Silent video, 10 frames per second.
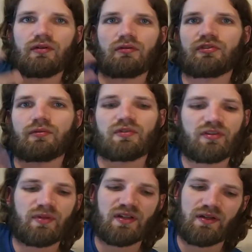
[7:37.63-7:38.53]
so
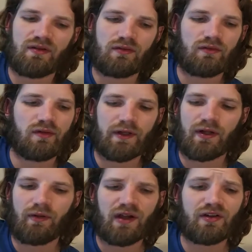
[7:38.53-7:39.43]
what's the big deal?
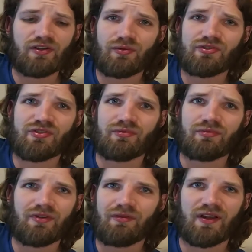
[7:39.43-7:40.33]
I already told you,
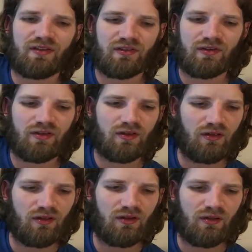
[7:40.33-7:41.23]
don't ask.
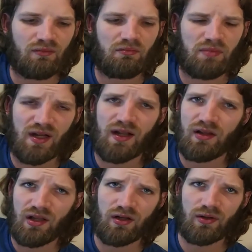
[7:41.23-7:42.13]
But
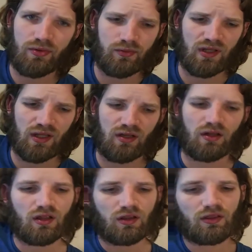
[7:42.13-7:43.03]
I'll go through it again.
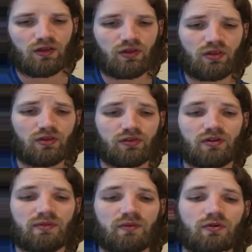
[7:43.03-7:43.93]
It's
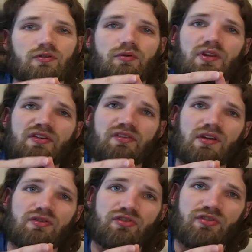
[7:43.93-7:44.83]
going to be more
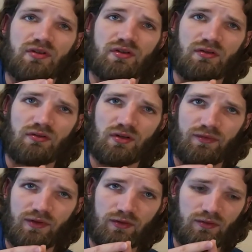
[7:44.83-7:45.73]
easily understood
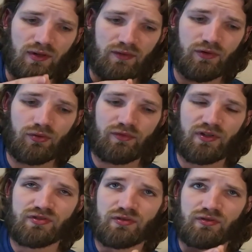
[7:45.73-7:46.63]
if you have fewer
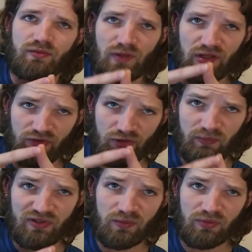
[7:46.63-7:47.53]
features because it's going
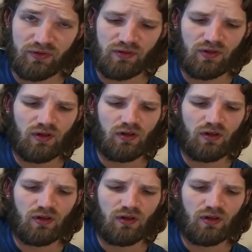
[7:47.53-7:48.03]
to be simpler.